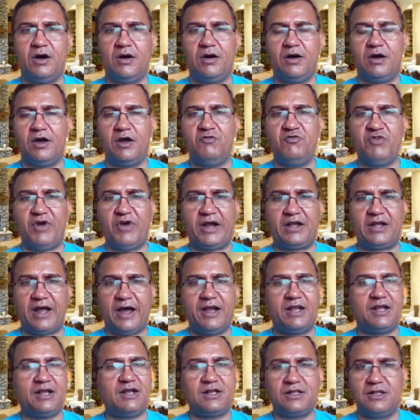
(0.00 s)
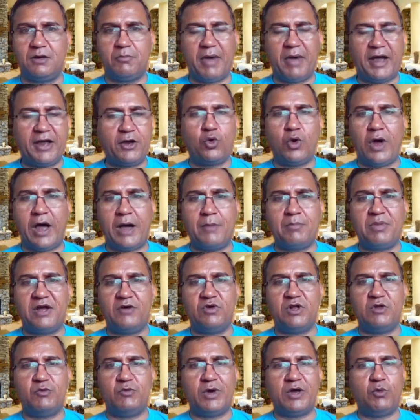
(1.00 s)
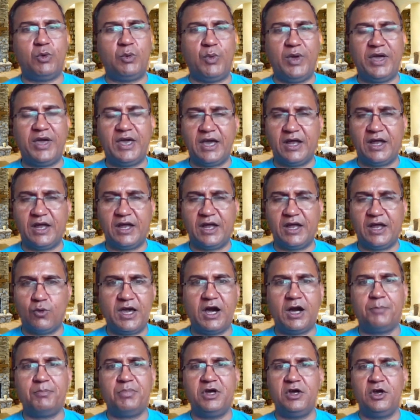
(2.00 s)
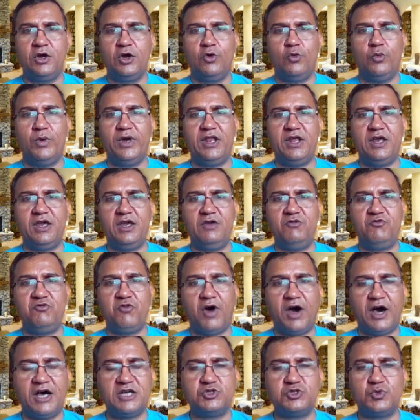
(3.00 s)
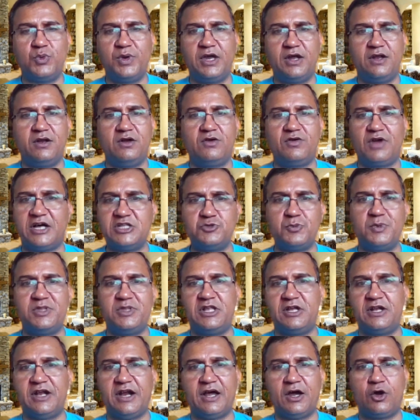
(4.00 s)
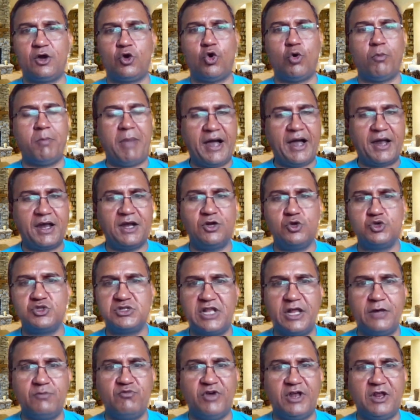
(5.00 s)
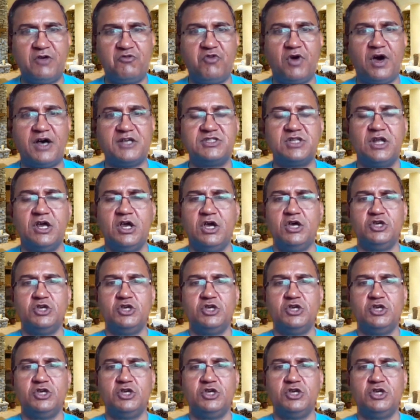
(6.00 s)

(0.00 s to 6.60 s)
in fact, at the microamp level, where we can wake up very fast, we can transmit the data, go back into sleep very fast.